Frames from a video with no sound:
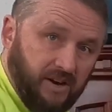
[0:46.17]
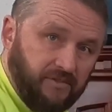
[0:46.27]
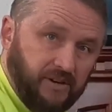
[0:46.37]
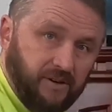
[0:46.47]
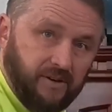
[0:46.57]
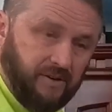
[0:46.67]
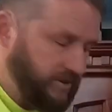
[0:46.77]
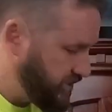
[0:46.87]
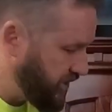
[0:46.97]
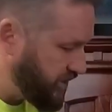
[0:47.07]
off here.
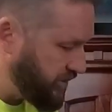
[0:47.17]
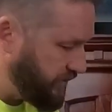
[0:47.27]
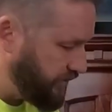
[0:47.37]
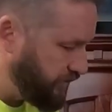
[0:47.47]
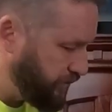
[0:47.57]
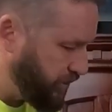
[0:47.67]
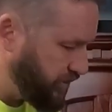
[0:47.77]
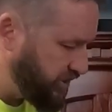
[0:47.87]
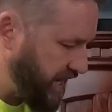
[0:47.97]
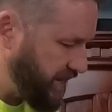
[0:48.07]
This is
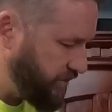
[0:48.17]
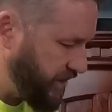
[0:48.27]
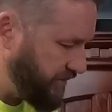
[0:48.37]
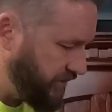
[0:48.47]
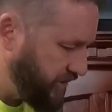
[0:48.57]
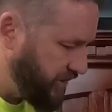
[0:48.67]
pure sine wave,